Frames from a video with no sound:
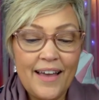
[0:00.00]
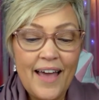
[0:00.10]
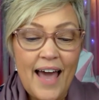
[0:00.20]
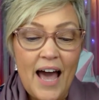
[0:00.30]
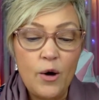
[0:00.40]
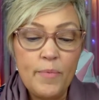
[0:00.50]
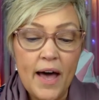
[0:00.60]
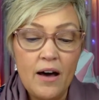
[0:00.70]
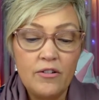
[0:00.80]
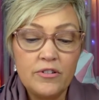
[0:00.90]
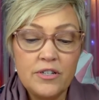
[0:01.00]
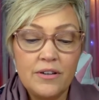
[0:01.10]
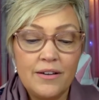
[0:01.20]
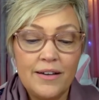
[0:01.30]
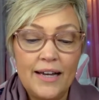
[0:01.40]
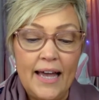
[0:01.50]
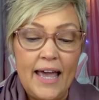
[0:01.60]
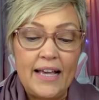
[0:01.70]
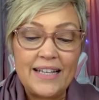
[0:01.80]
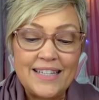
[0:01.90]
How about a
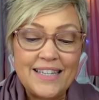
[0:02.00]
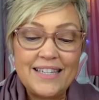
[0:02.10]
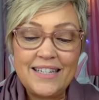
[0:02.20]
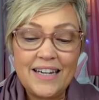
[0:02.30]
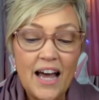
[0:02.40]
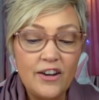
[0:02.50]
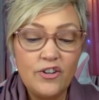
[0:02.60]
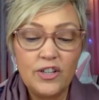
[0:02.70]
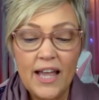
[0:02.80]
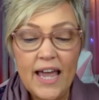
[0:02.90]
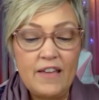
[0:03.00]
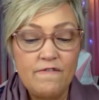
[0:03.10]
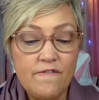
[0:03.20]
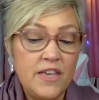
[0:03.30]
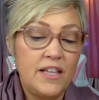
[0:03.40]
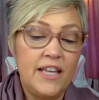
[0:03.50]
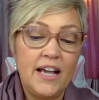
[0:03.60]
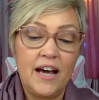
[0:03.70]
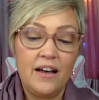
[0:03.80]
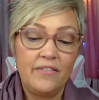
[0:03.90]
consistent underlying feeling
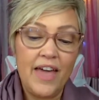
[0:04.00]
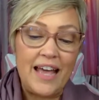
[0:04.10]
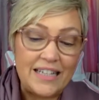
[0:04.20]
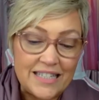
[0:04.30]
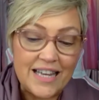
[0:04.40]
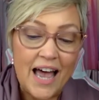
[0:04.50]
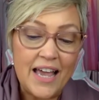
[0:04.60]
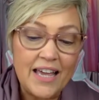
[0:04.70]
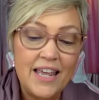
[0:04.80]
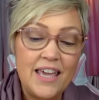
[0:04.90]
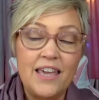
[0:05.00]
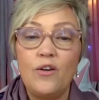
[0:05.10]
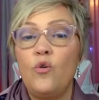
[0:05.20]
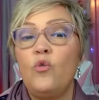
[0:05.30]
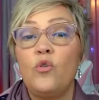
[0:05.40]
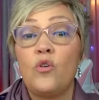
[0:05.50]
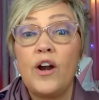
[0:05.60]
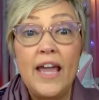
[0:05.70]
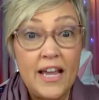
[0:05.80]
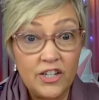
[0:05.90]
of anxiety or
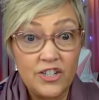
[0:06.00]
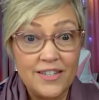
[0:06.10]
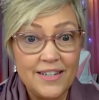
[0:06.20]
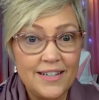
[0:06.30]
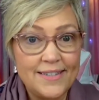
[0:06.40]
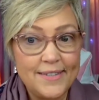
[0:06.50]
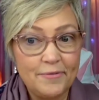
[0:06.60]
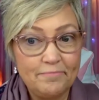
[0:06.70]
anxiousness?